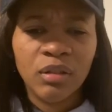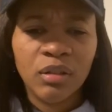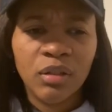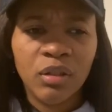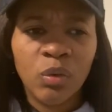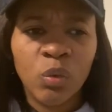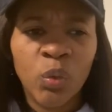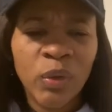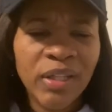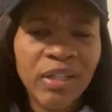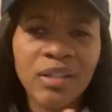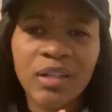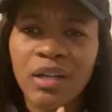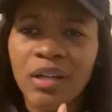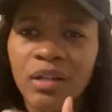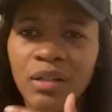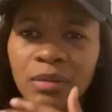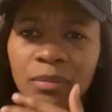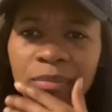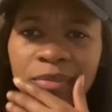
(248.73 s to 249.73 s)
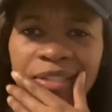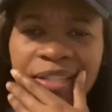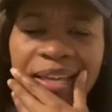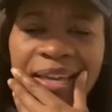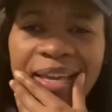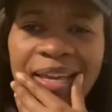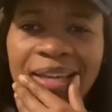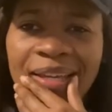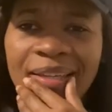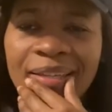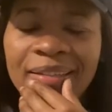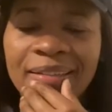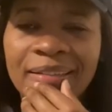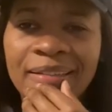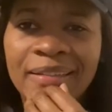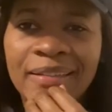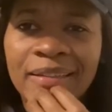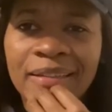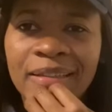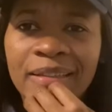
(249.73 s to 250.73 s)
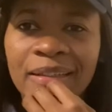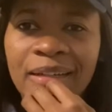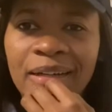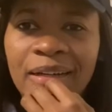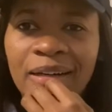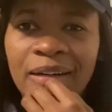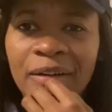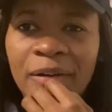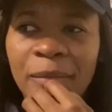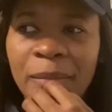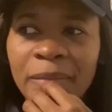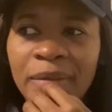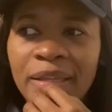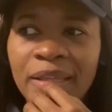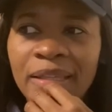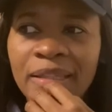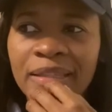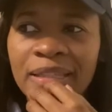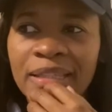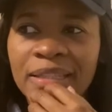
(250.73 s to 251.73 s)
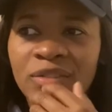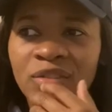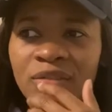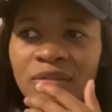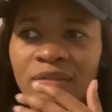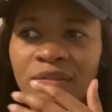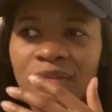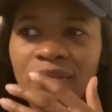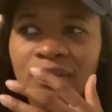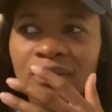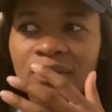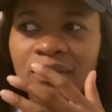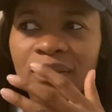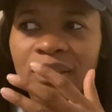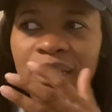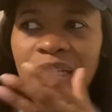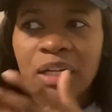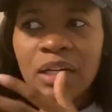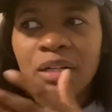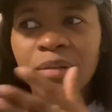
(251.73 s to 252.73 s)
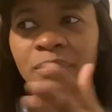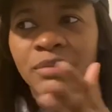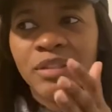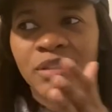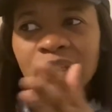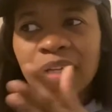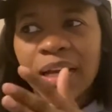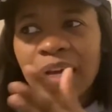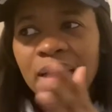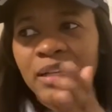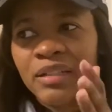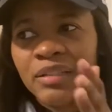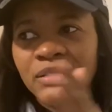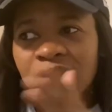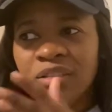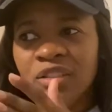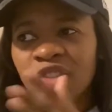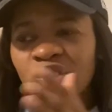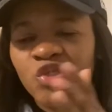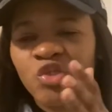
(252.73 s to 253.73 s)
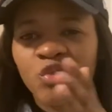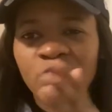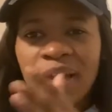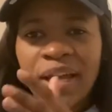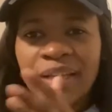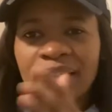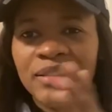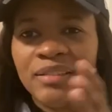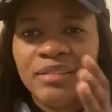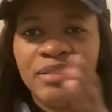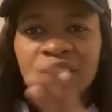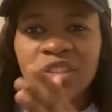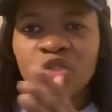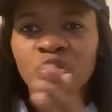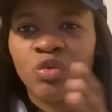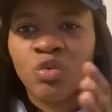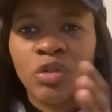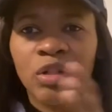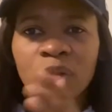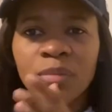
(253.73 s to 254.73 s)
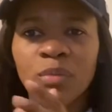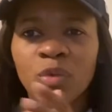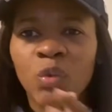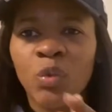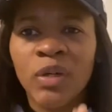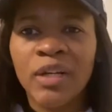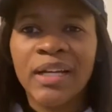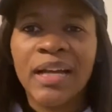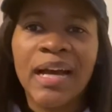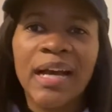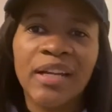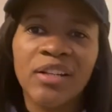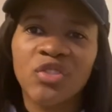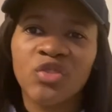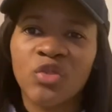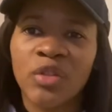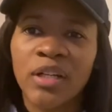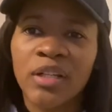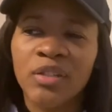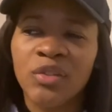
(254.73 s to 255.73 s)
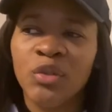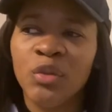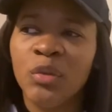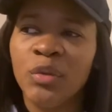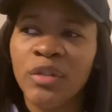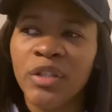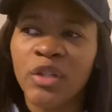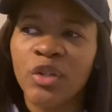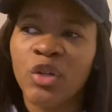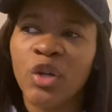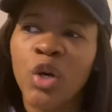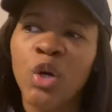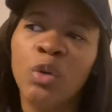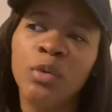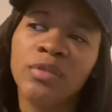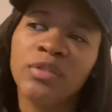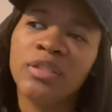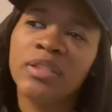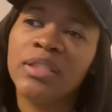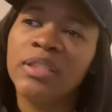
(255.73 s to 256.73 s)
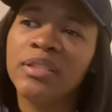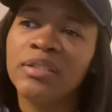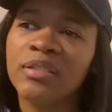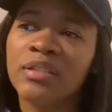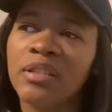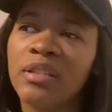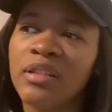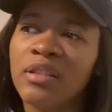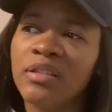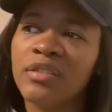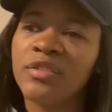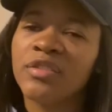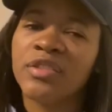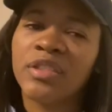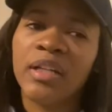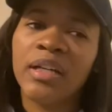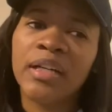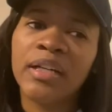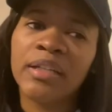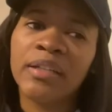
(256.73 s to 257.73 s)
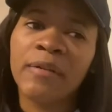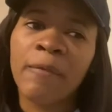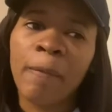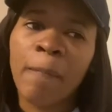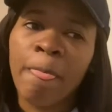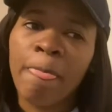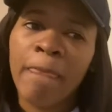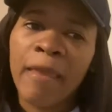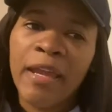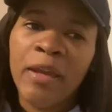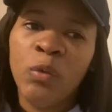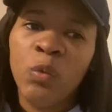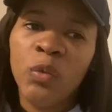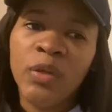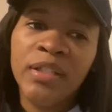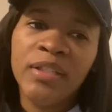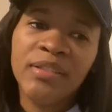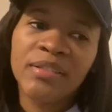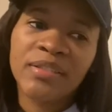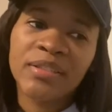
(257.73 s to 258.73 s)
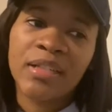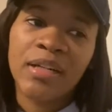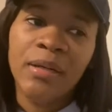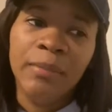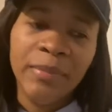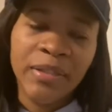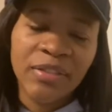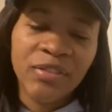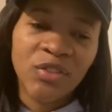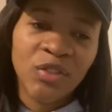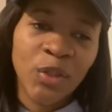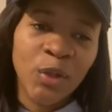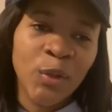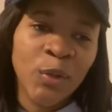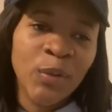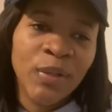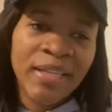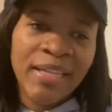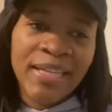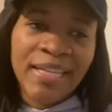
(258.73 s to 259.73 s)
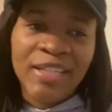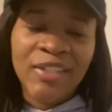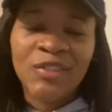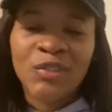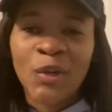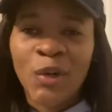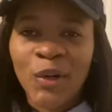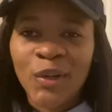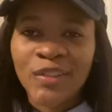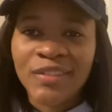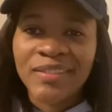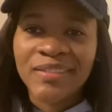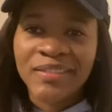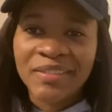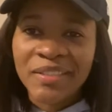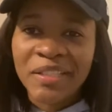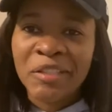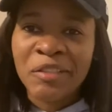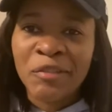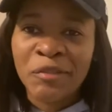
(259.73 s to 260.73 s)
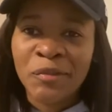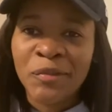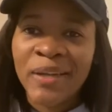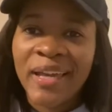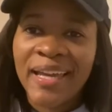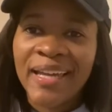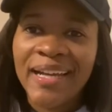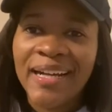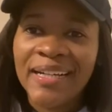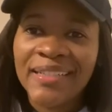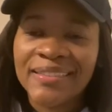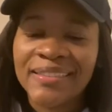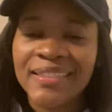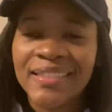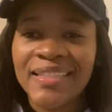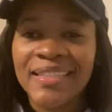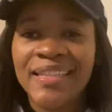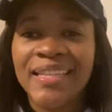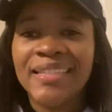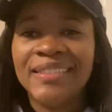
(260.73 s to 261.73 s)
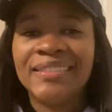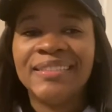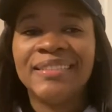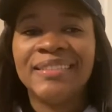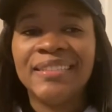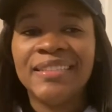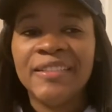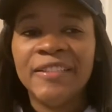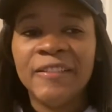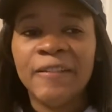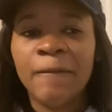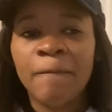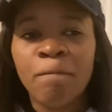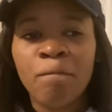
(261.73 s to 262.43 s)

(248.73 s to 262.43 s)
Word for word: wind comes and um, it, it comes to kind of distract and disrupt what God is trying to do, and their goal is to get to the other side. And wind is coming, so it's causing a little chaos, and then they see